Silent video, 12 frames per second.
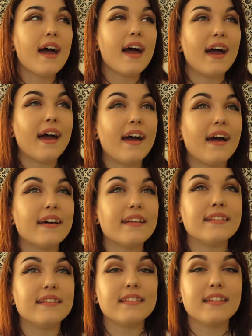
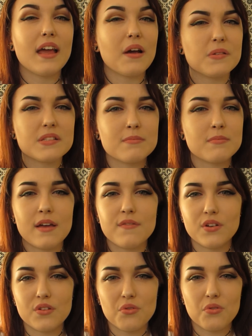And it wasn't
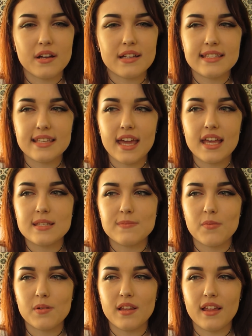painful at all. I'd say it's
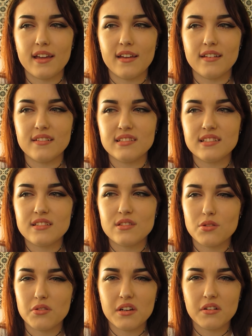probably like a
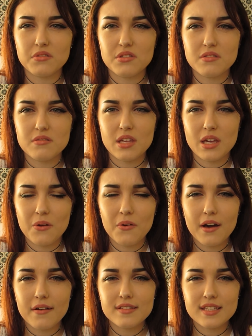3 or 2
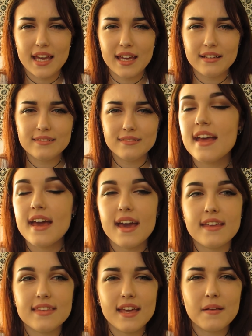out of 10.
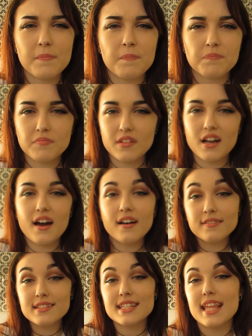And then
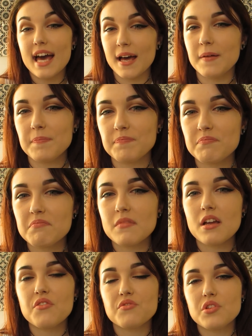after that,
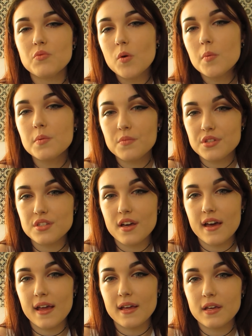the woman was
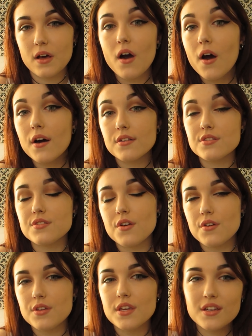like, oh, so
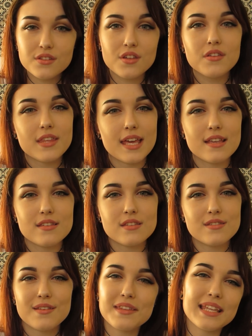you can do these,
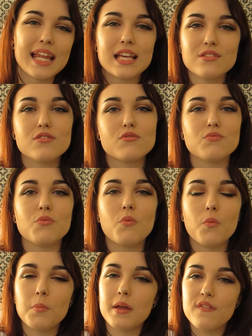so the next one
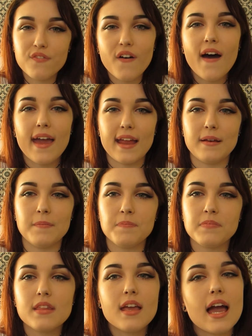will be fine.
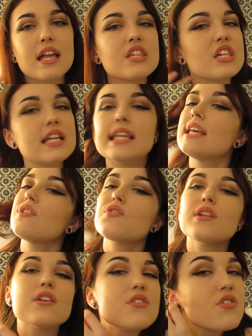And she
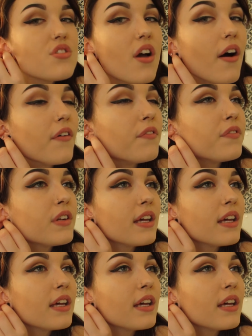literally shoved